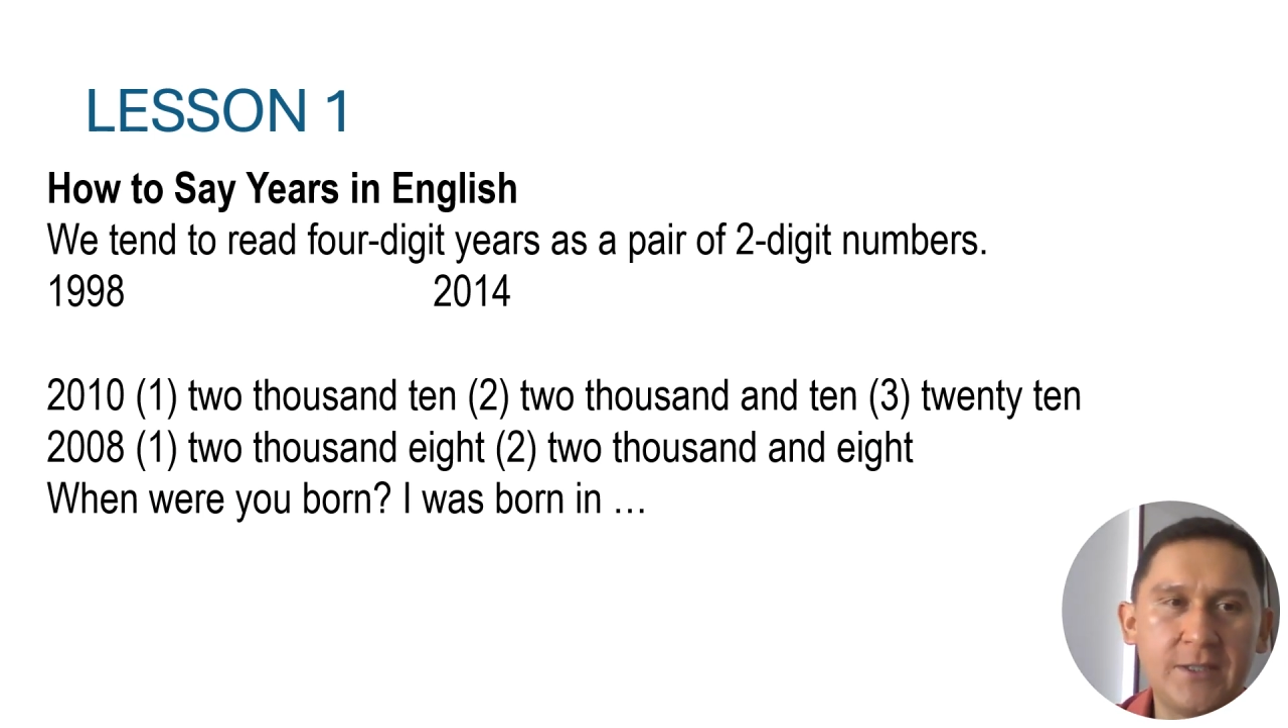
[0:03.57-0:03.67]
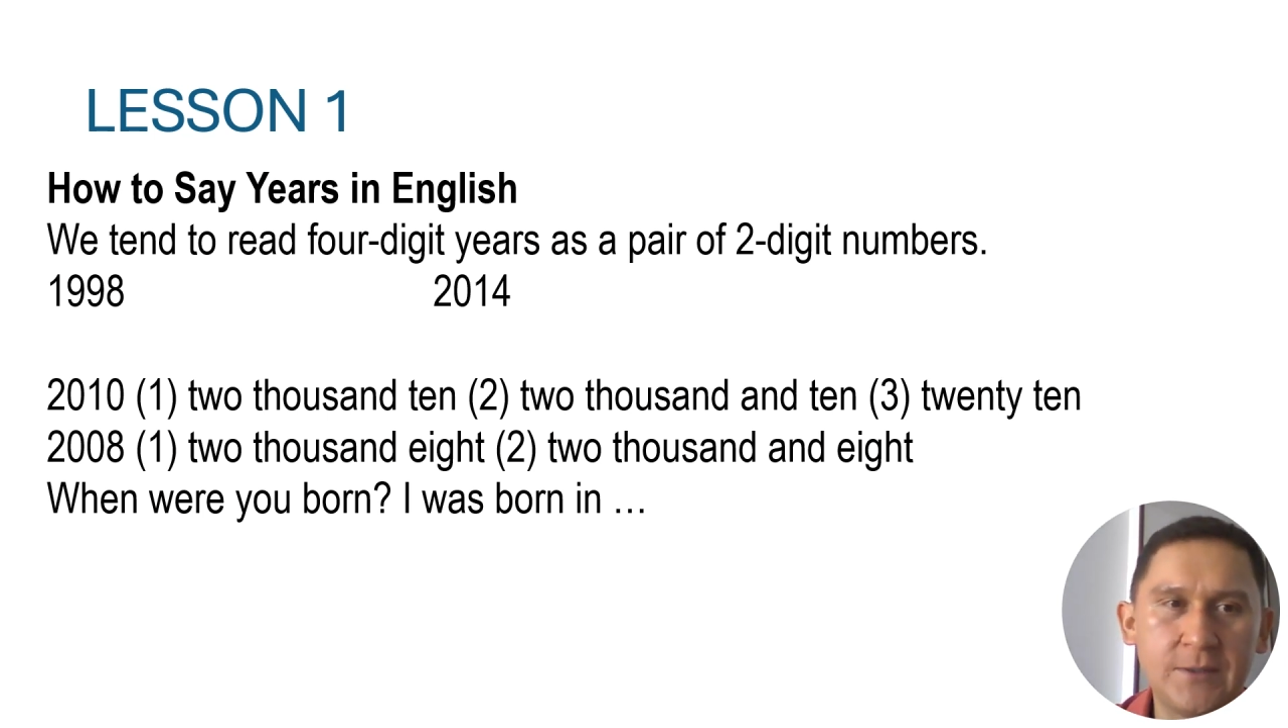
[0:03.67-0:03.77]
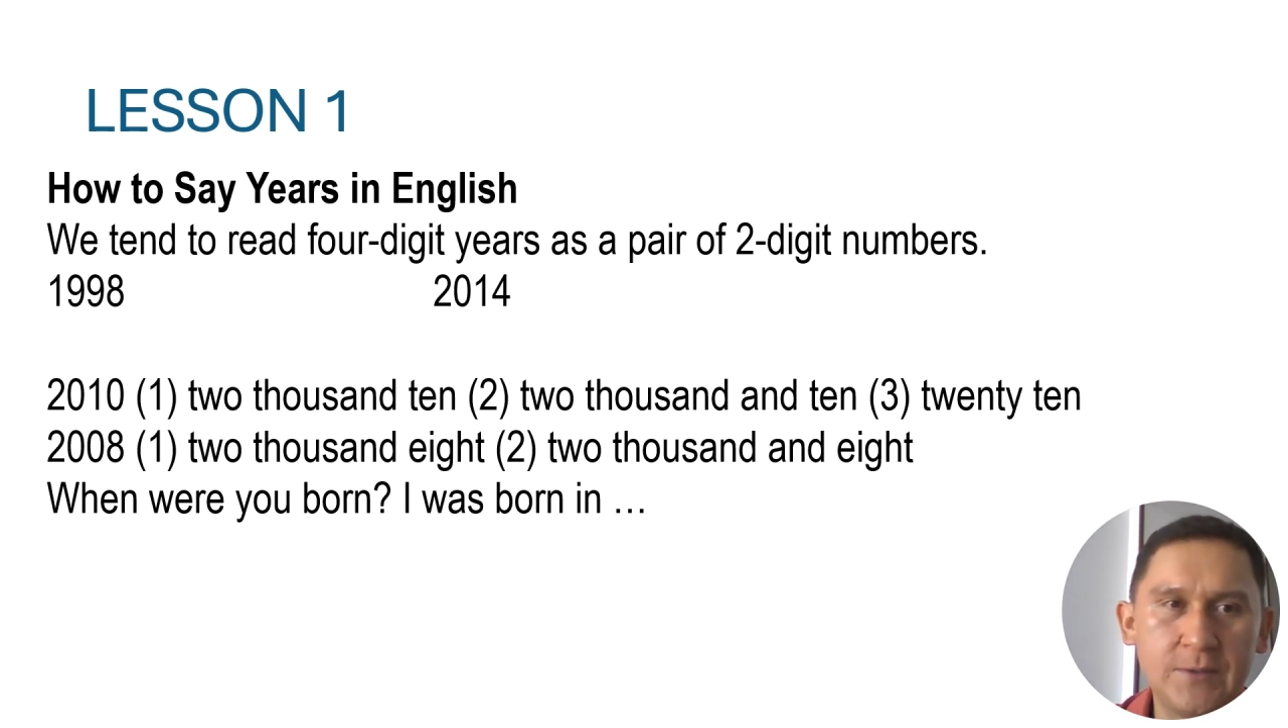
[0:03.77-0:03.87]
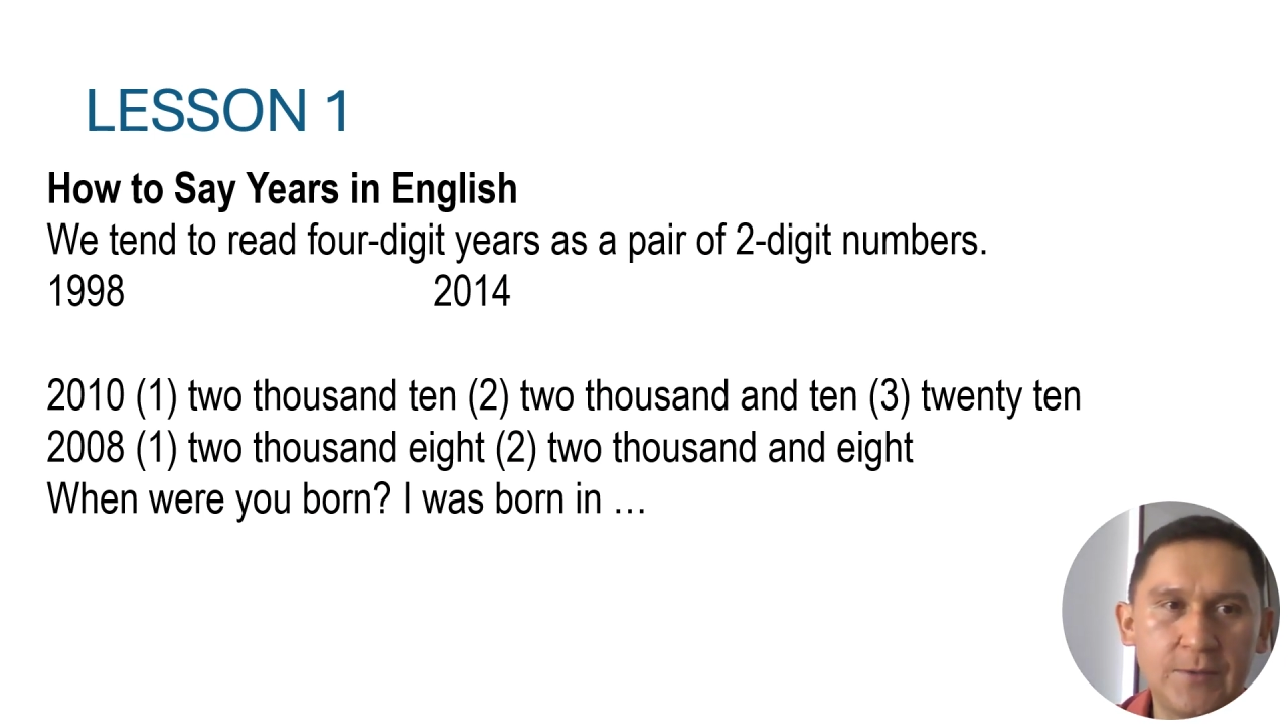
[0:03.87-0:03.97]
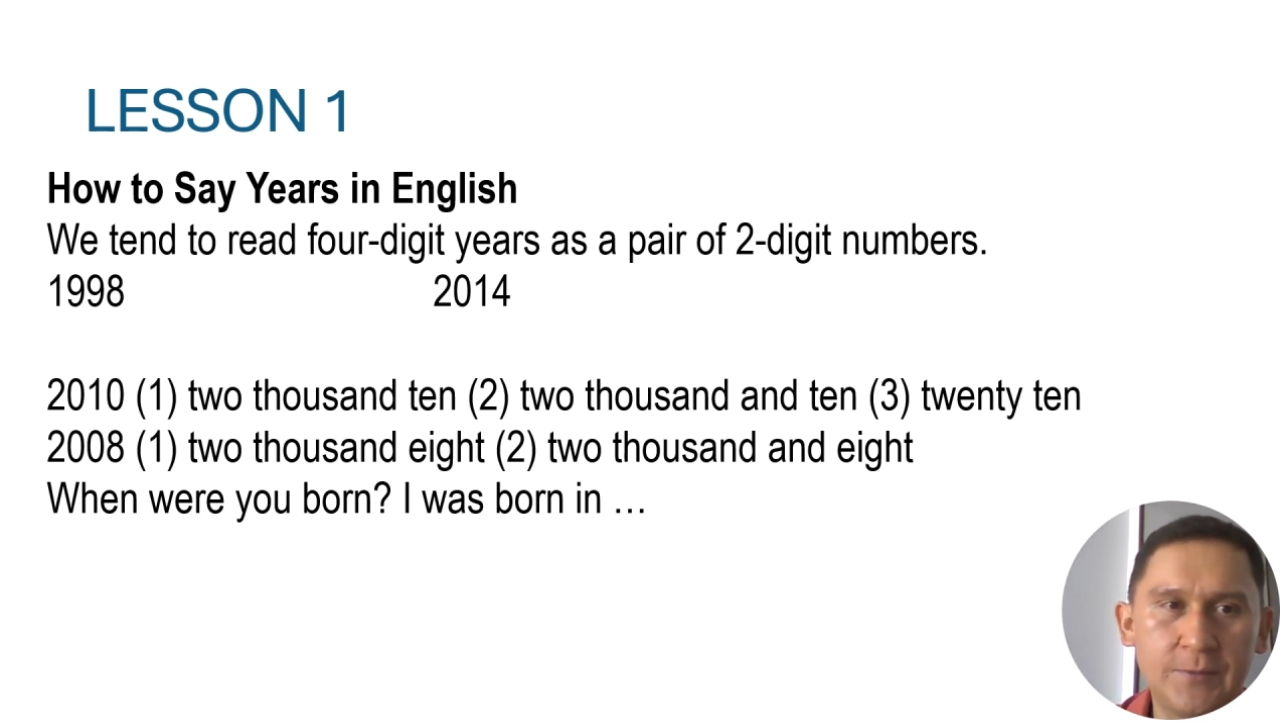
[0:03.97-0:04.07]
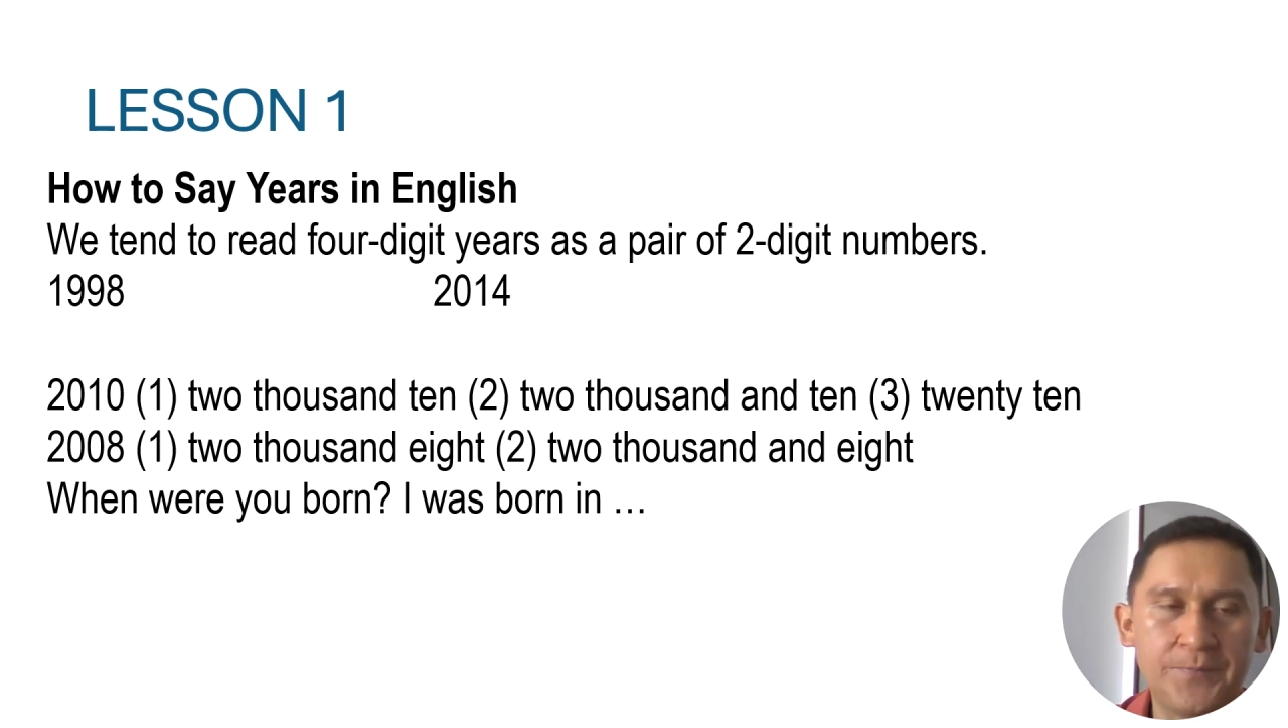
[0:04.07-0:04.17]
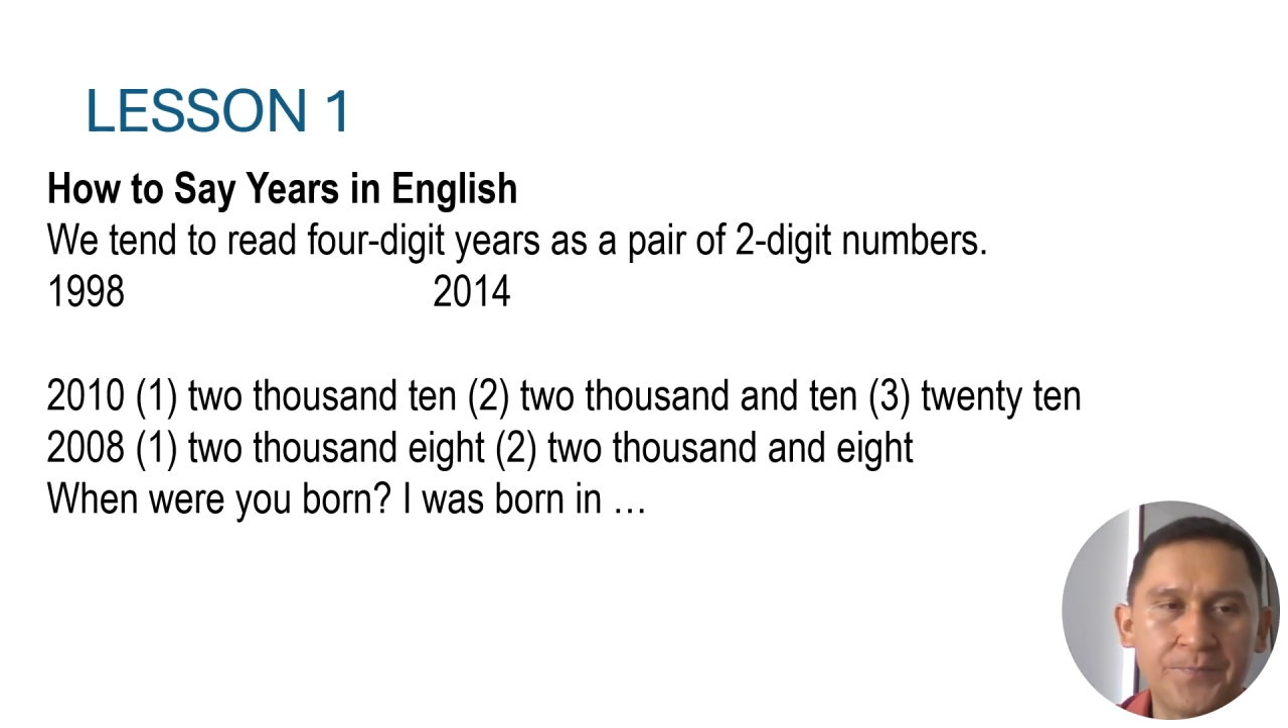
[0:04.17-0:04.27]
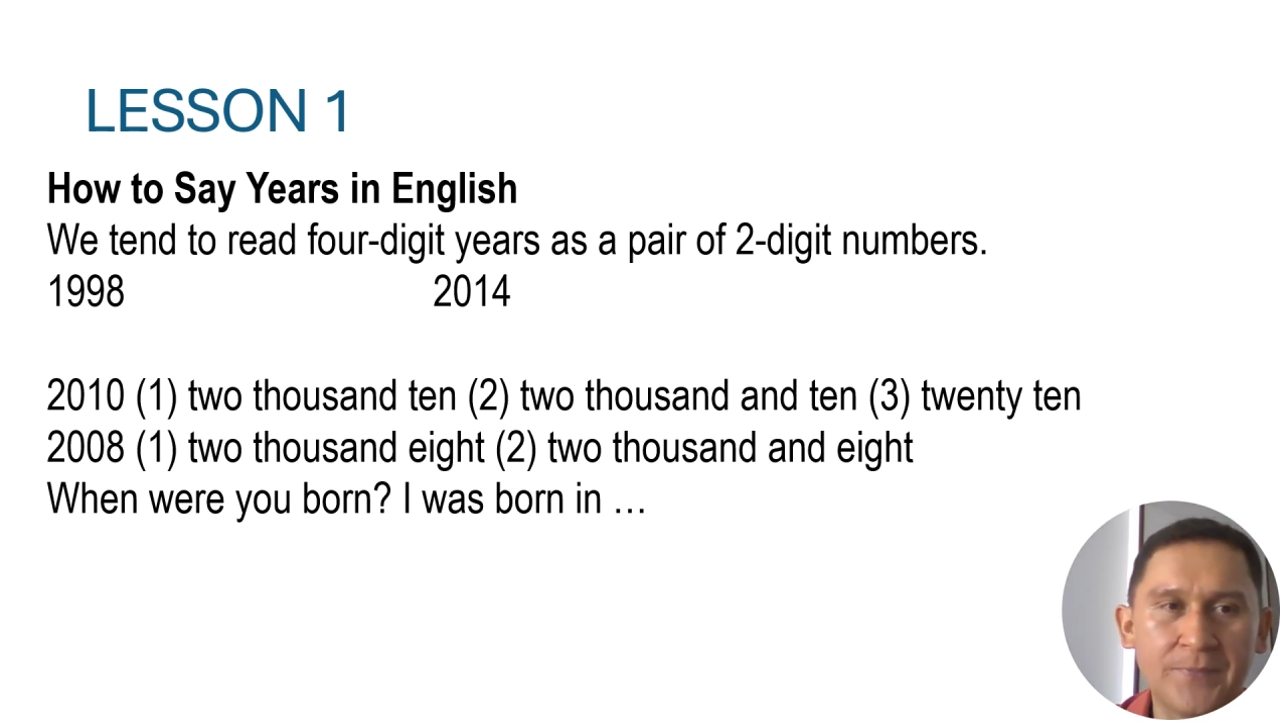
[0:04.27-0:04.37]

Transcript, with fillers: to